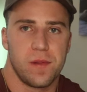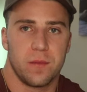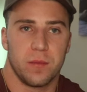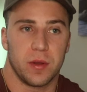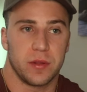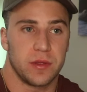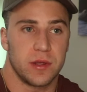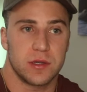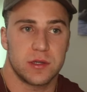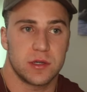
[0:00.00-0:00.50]

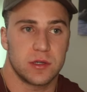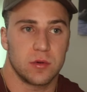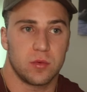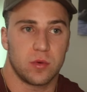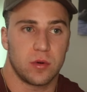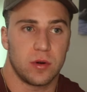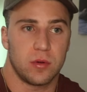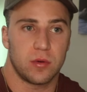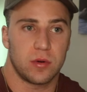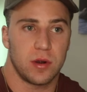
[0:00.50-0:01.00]
But this is the
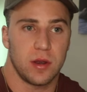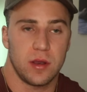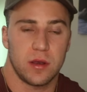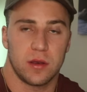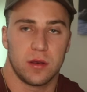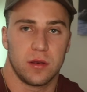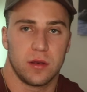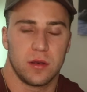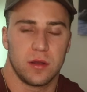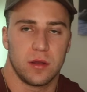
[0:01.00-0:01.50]
world we're
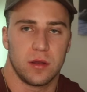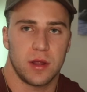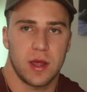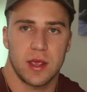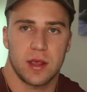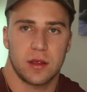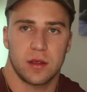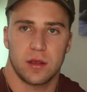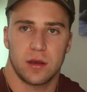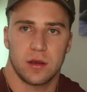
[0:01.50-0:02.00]
in.
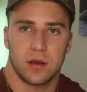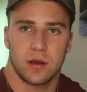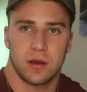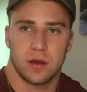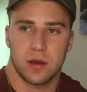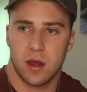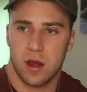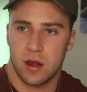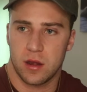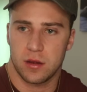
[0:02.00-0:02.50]
Like,
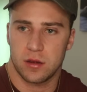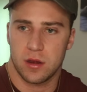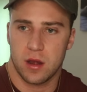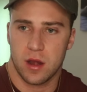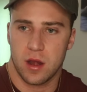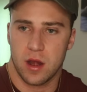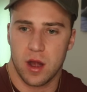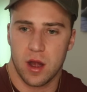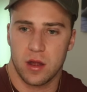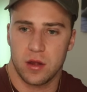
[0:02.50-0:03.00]

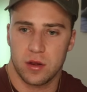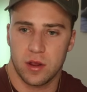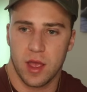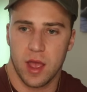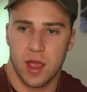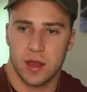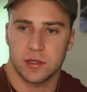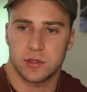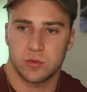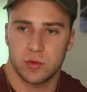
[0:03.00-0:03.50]
are you
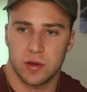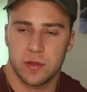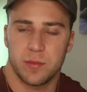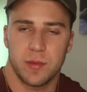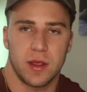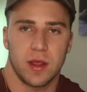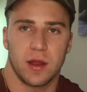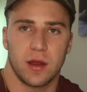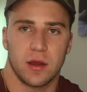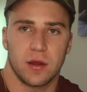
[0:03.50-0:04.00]
guys with
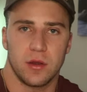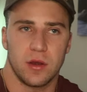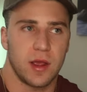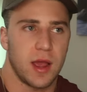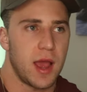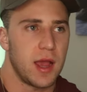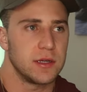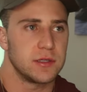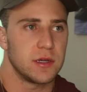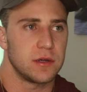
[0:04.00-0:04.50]
me here? Do you
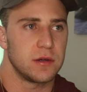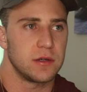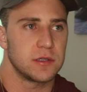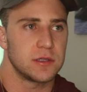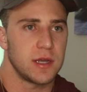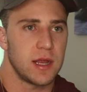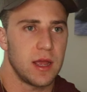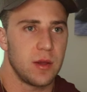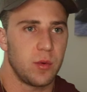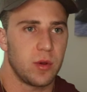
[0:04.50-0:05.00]
guys
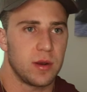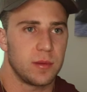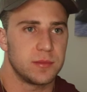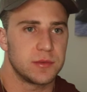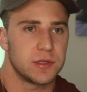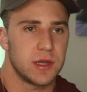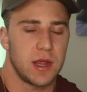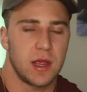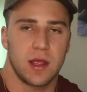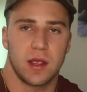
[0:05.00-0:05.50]
understand what I'm
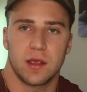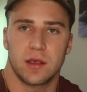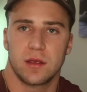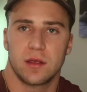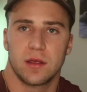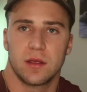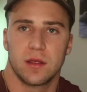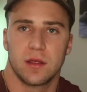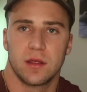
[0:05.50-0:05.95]
saying?